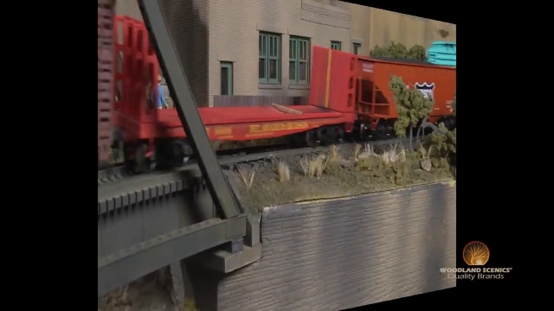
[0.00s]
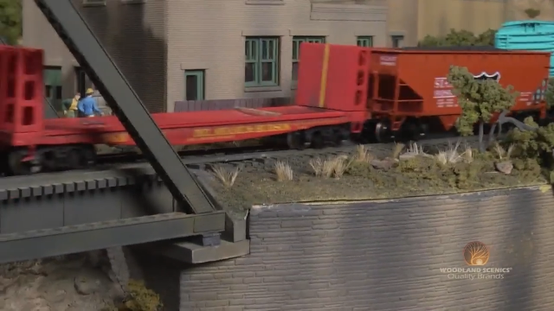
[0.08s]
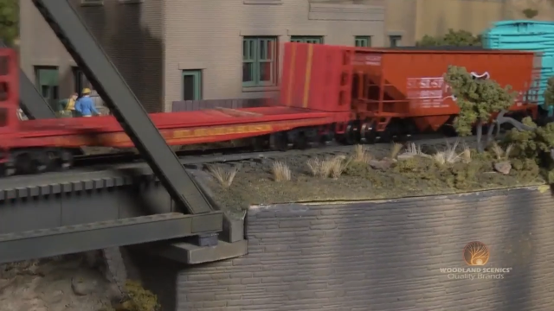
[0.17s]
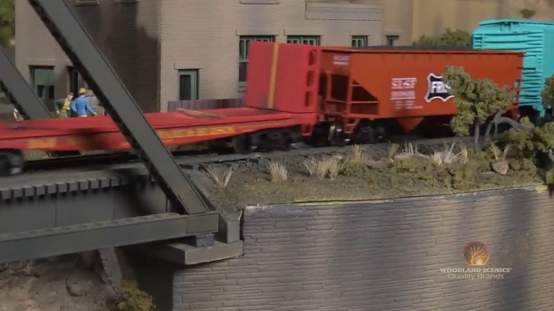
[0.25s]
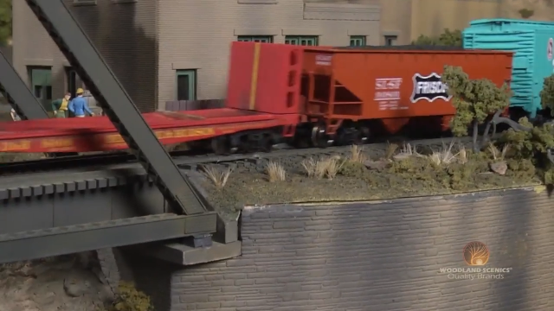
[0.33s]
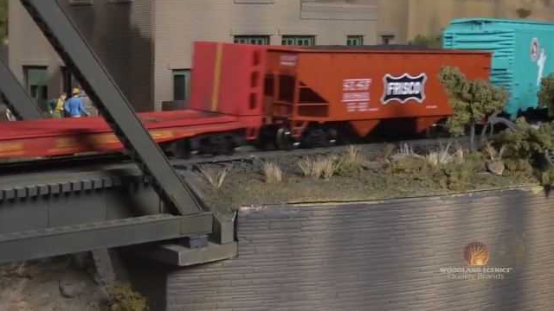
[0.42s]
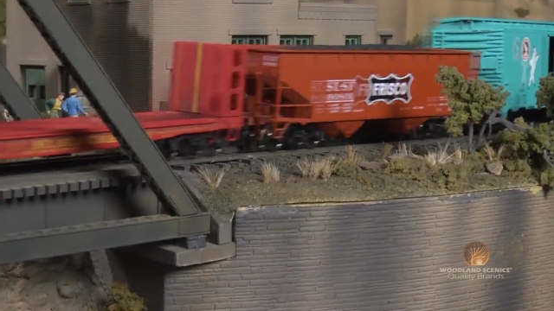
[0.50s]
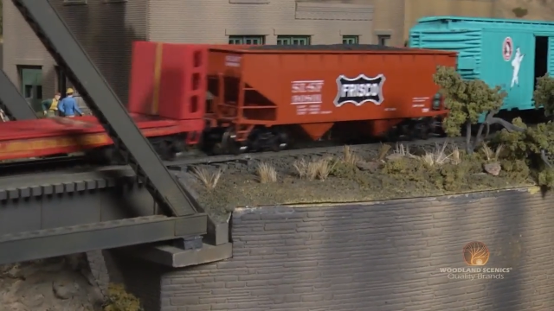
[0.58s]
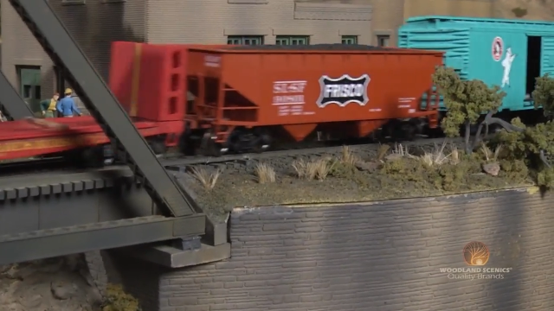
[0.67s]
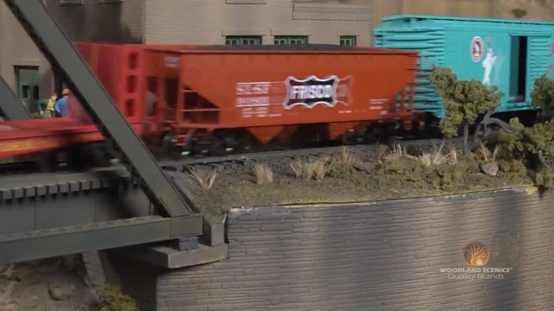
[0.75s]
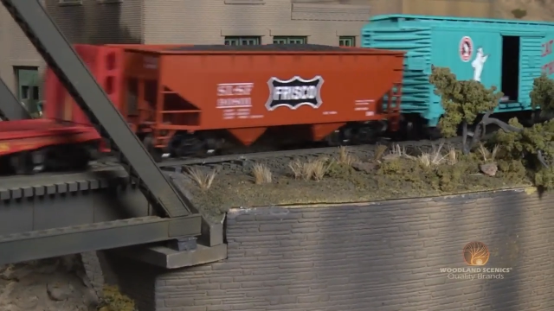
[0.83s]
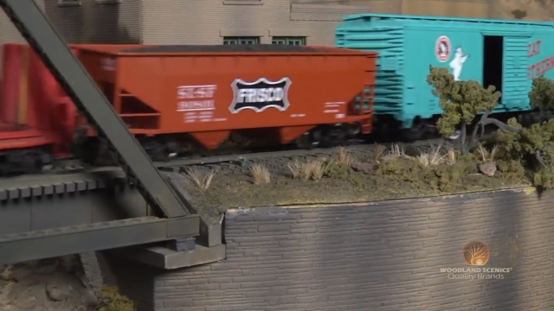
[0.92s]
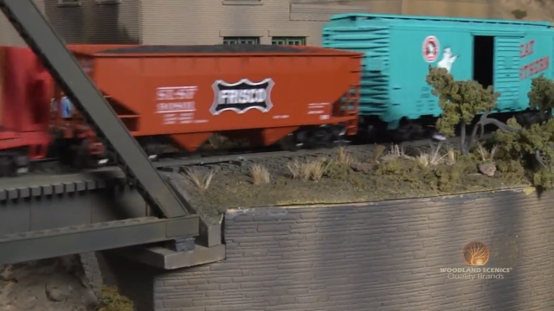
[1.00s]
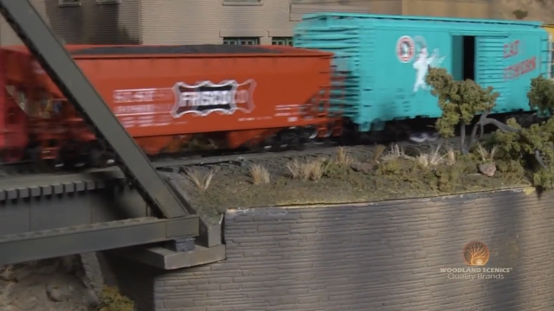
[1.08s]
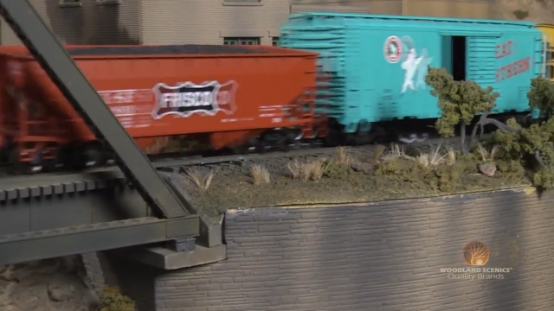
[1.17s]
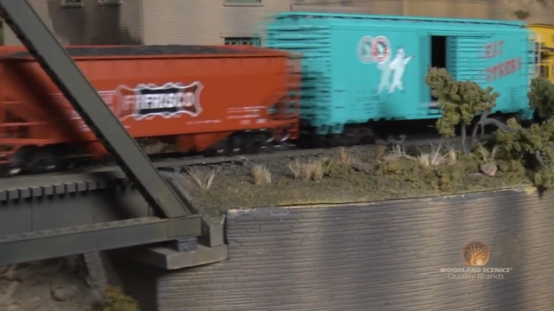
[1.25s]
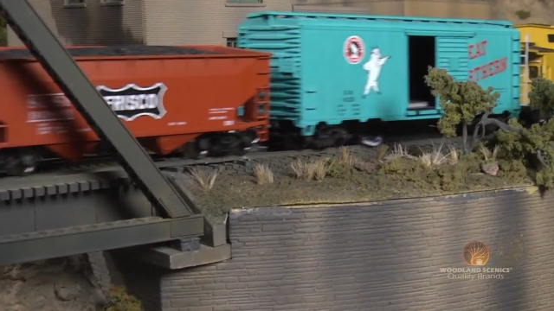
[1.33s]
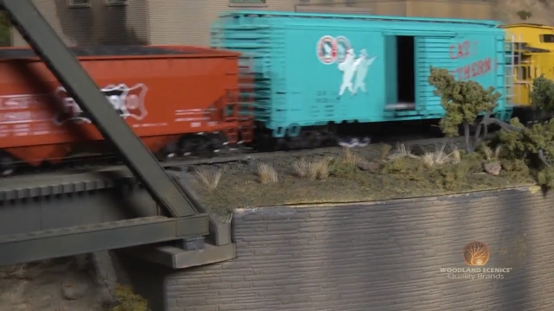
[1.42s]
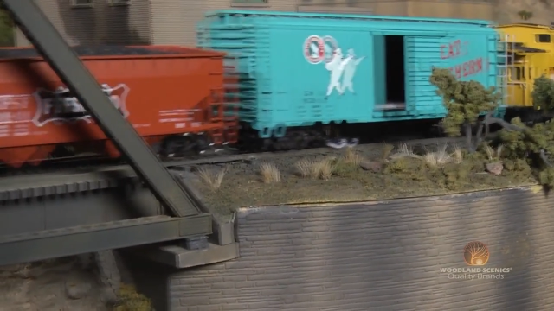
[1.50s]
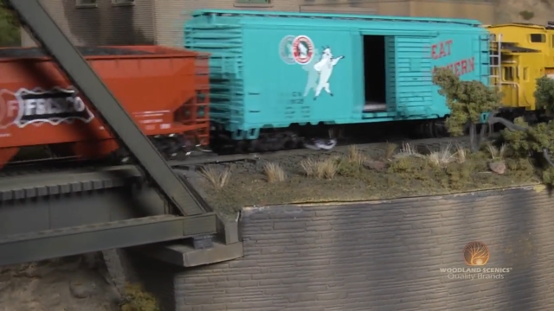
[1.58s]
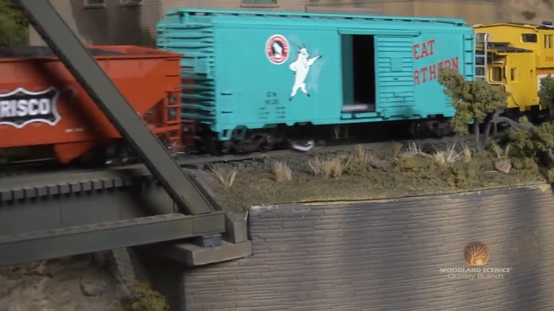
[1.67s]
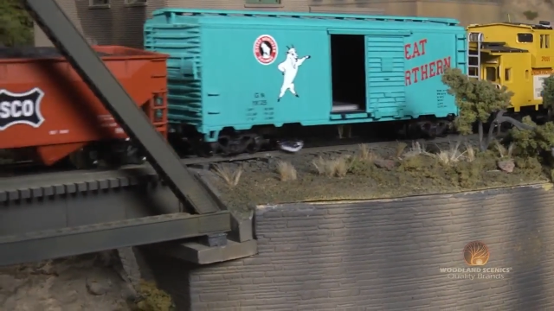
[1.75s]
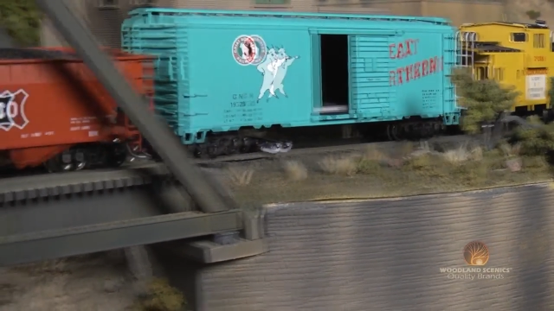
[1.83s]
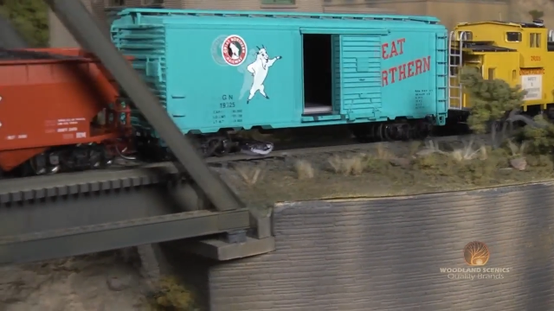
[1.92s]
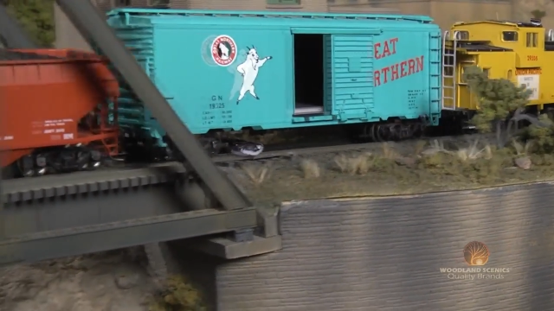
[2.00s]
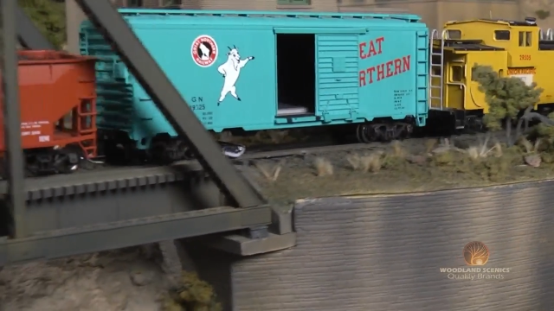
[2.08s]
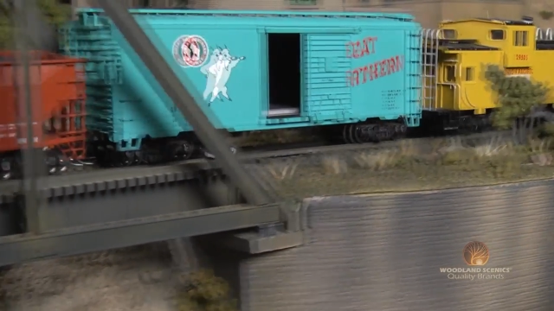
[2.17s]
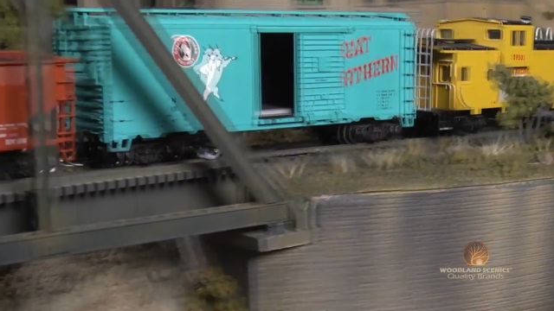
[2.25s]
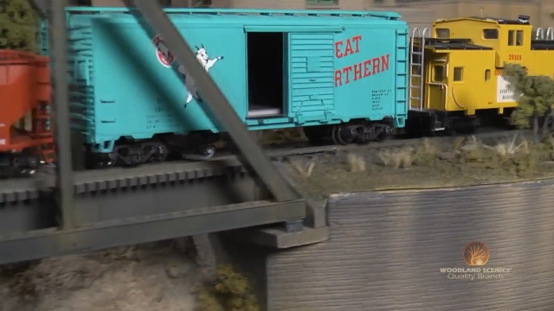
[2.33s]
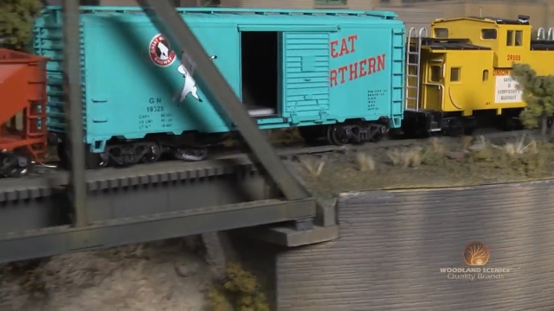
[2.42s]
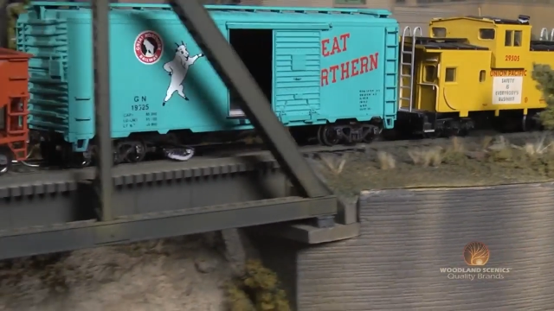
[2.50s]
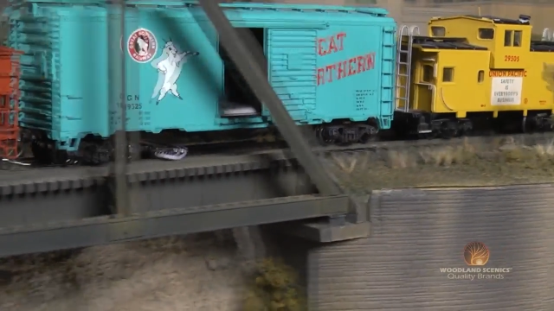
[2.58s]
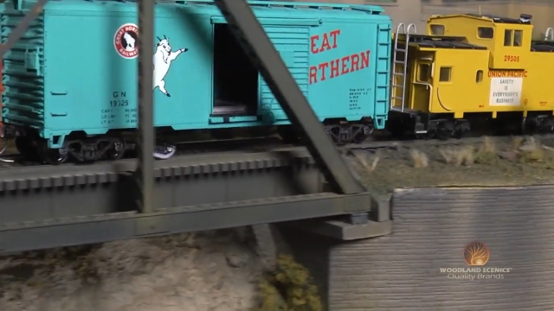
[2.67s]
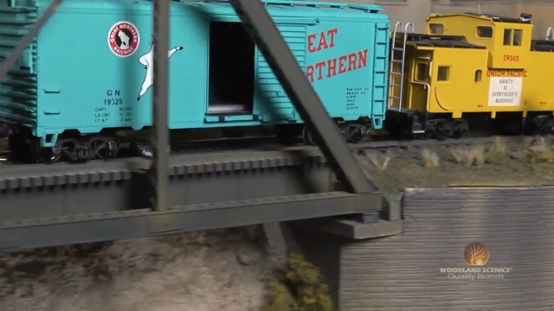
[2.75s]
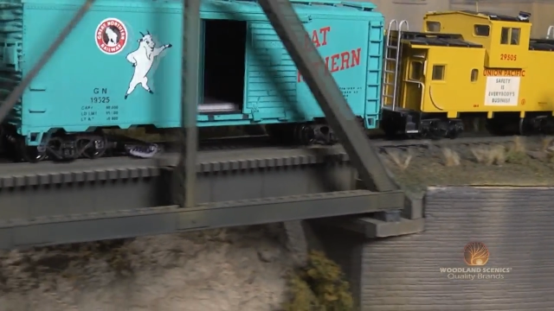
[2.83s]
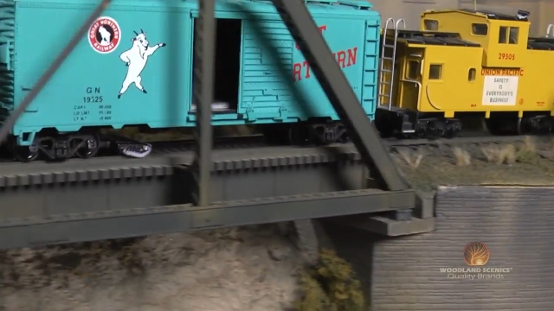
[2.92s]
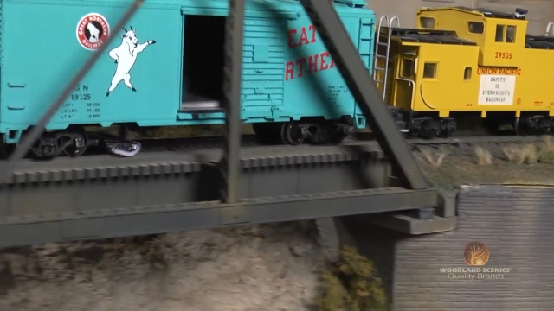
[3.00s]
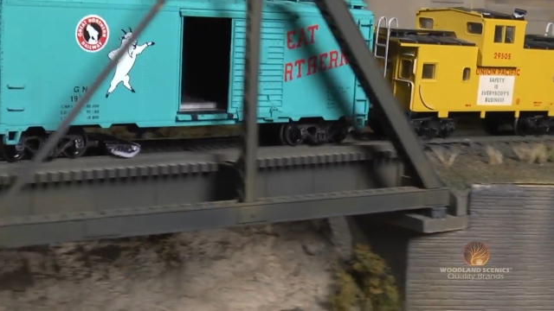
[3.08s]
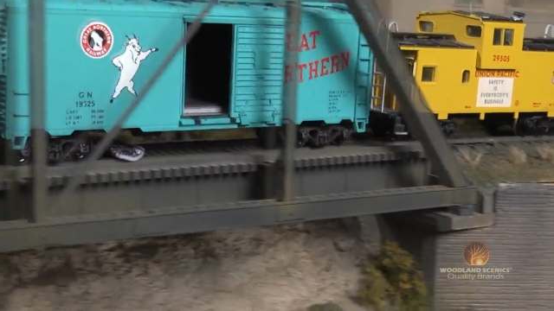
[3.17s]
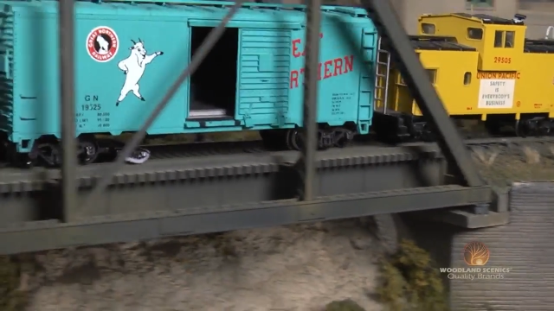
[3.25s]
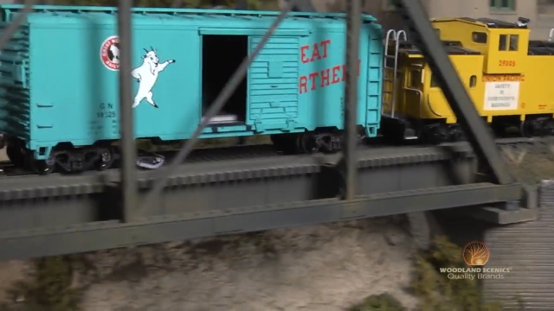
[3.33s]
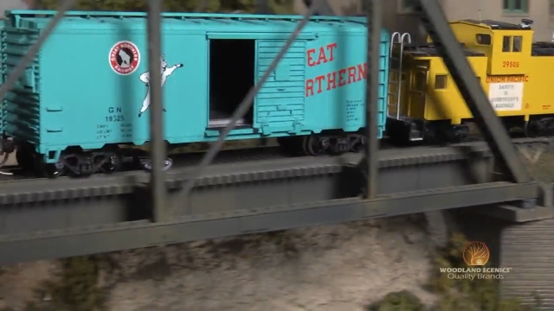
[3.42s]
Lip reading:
Nobody's mouth can be seen.